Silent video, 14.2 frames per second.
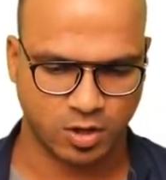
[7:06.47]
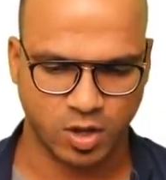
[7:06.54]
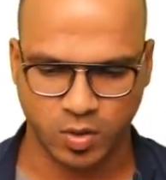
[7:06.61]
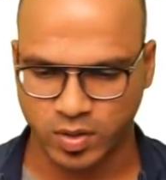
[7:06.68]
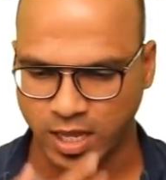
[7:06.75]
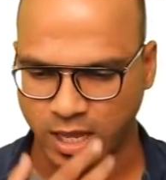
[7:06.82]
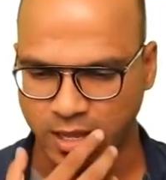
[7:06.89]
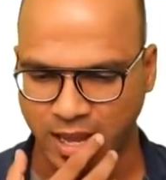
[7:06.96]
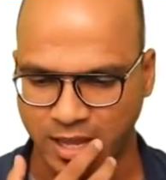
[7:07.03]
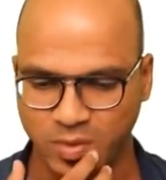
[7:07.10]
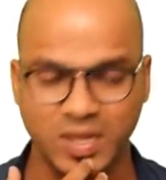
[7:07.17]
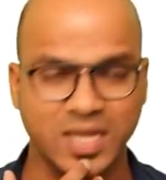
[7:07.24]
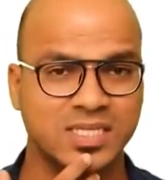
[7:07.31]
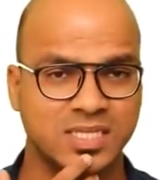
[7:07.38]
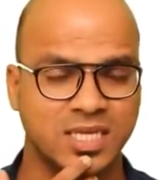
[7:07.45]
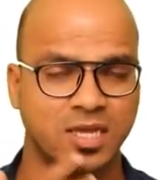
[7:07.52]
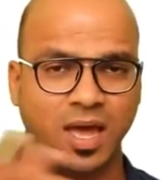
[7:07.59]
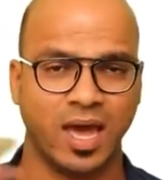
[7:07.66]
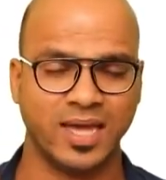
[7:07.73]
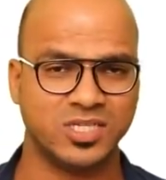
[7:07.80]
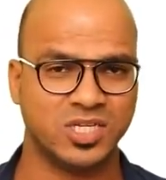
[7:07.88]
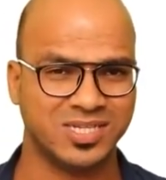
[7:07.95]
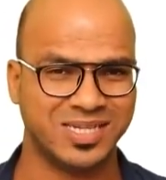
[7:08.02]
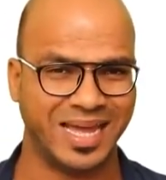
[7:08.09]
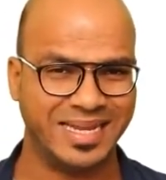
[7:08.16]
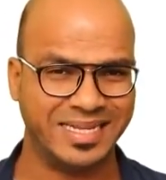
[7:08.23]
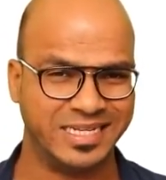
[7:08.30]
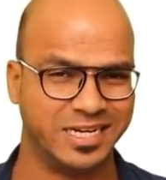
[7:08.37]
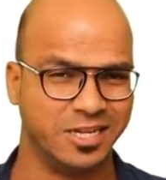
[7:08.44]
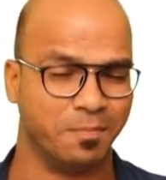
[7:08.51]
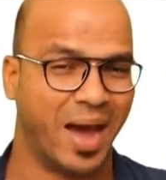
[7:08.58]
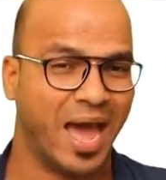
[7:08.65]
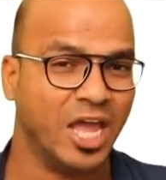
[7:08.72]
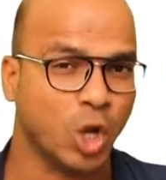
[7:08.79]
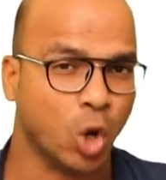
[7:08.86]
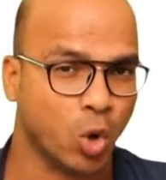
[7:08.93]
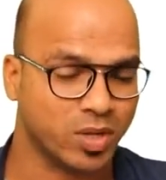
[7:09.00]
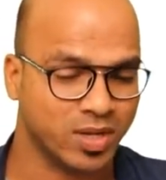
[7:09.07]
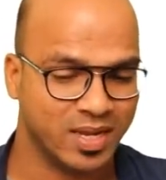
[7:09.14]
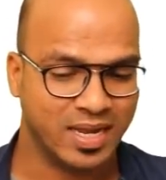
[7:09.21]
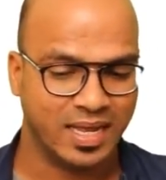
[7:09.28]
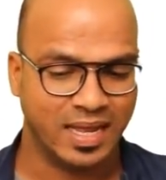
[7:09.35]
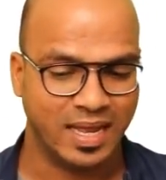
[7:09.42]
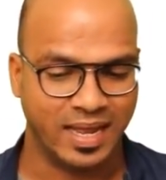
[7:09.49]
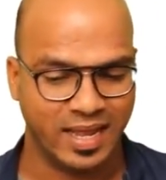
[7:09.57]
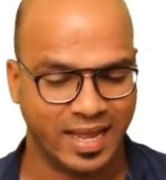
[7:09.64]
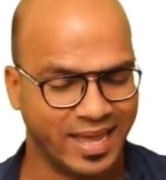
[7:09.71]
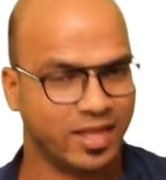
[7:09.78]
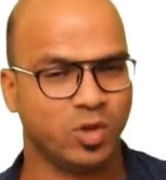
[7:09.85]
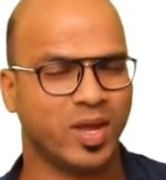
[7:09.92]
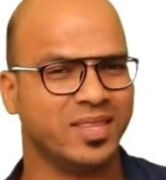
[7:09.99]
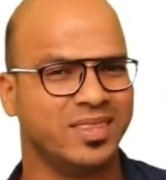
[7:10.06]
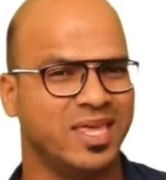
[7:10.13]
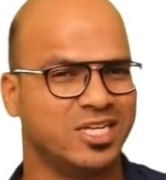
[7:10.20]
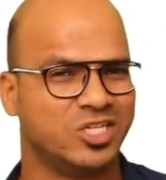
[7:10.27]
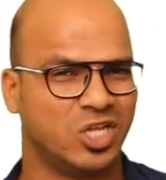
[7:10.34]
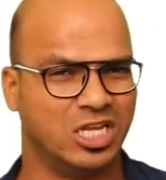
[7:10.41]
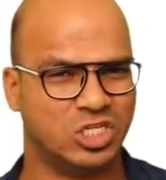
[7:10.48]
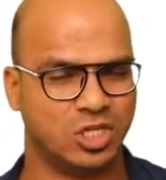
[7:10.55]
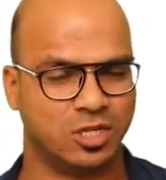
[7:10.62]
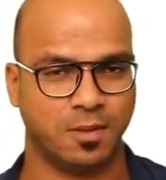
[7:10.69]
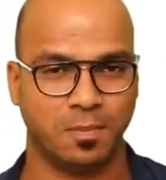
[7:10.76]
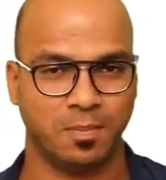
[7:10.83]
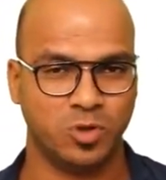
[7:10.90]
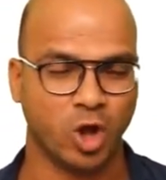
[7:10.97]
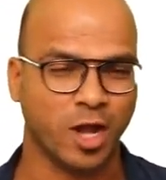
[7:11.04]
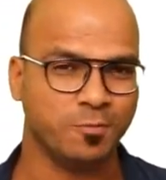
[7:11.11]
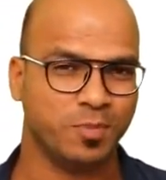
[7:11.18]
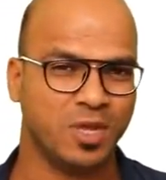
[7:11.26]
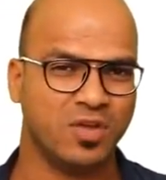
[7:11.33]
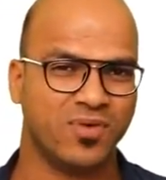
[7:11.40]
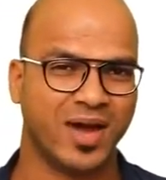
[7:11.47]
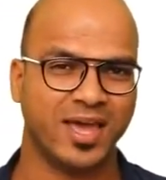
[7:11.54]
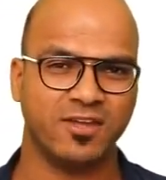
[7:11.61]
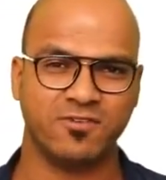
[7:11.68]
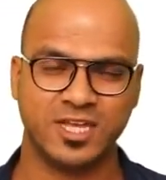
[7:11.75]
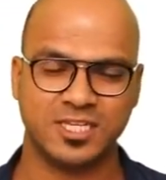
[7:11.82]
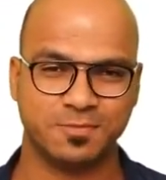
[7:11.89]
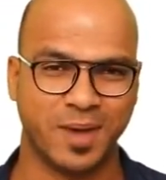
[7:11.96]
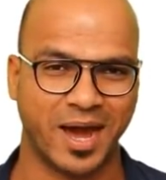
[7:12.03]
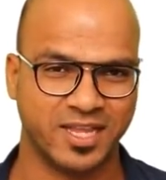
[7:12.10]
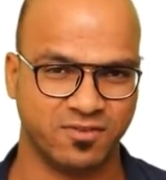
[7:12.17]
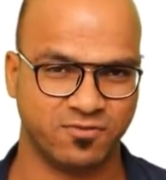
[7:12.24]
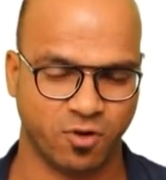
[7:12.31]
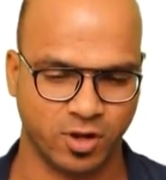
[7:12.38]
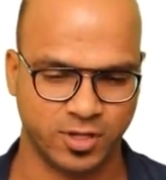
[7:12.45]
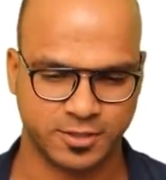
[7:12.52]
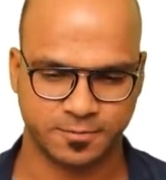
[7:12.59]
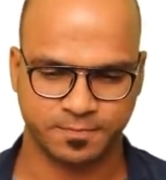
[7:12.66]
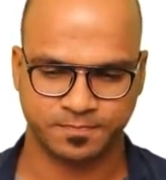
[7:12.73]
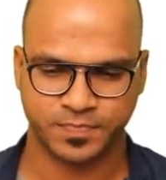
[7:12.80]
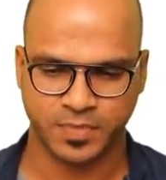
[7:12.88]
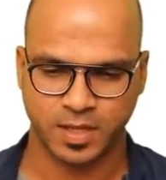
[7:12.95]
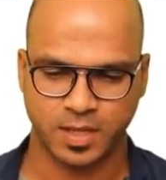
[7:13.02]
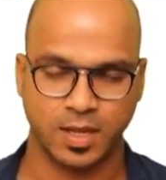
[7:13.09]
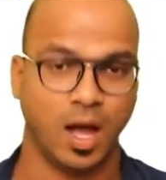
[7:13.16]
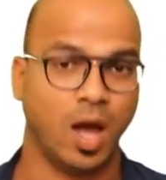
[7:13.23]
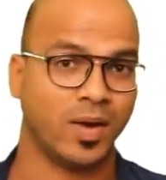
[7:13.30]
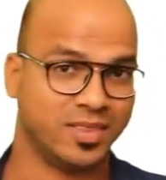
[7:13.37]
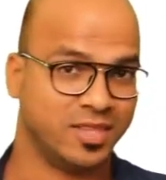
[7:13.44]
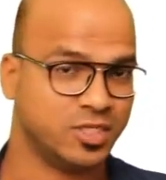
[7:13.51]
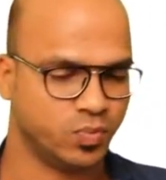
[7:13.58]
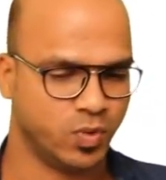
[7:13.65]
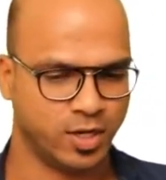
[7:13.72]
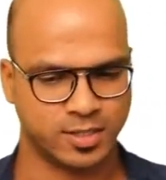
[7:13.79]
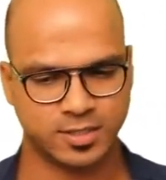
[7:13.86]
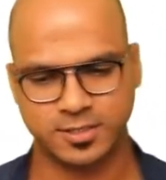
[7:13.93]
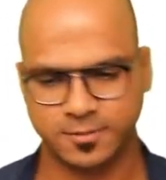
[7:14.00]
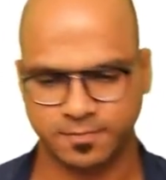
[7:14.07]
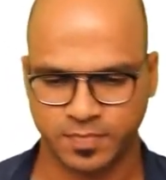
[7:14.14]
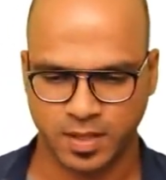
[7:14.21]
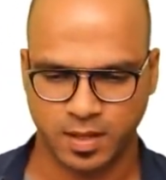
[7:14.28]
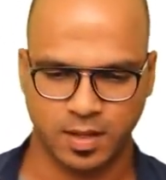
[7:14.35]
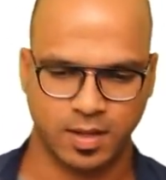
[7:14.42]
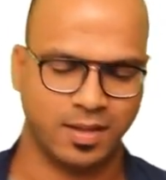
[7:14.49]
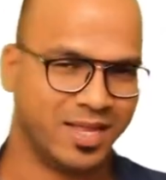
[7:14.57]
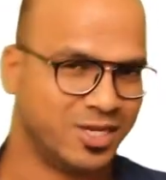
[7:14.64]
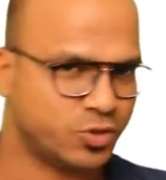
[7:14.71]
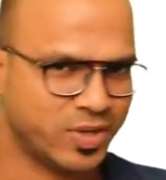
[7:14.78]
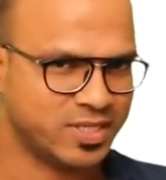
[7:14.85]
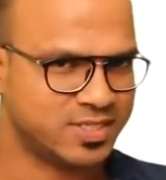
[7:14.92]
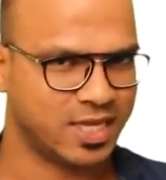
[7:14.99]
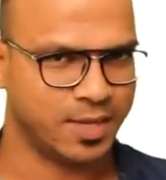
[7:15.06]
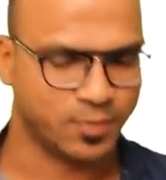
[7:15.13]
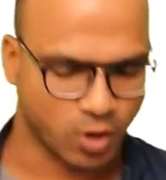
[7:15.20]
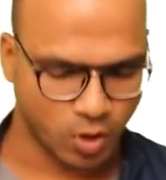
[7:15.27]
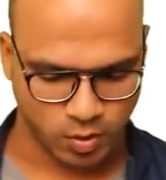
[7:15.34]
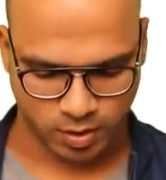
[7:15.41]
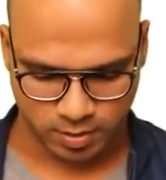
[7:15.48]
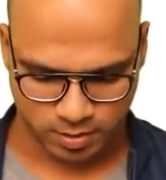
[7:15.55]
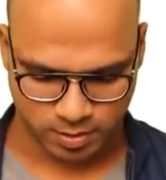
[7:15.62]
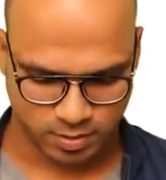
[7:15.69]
on OK, and you can see I just entered my code. Look at the extension, .py is by default. Okay, this works. Let's write the same code.